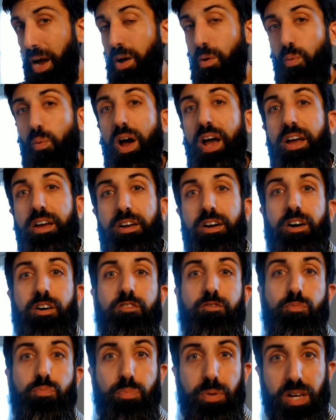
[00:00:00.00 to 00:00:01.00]
way
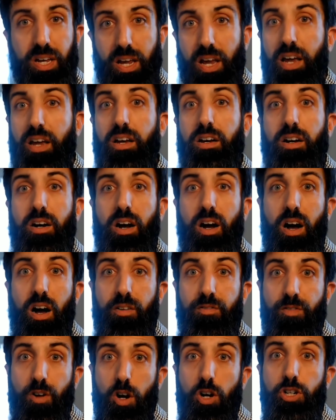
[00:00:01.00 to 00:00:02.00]
of being a
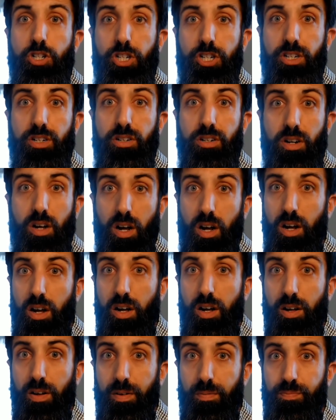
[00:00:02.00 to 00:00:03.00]
version
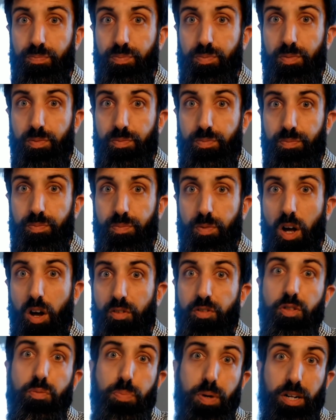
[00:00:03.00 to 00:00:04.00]
of
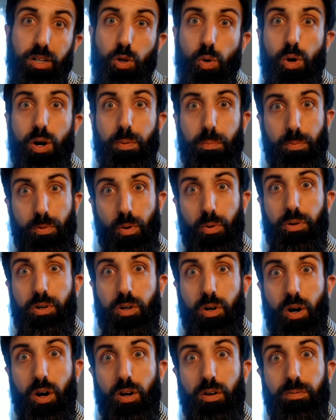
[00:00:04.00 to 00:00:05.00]
the Bitcoin
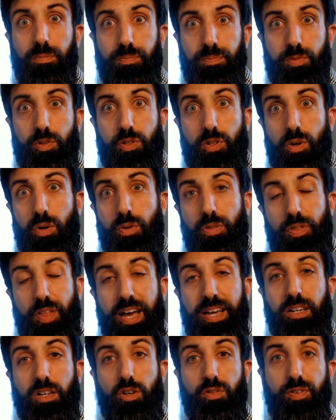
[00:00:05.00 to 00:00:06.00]
protocol. So
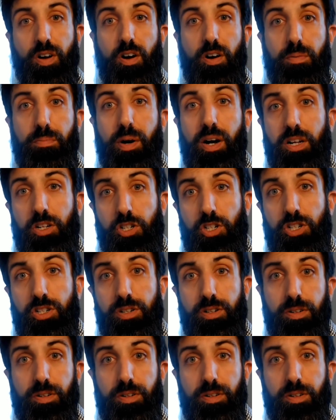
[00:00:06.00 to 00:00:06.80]
thank you very much.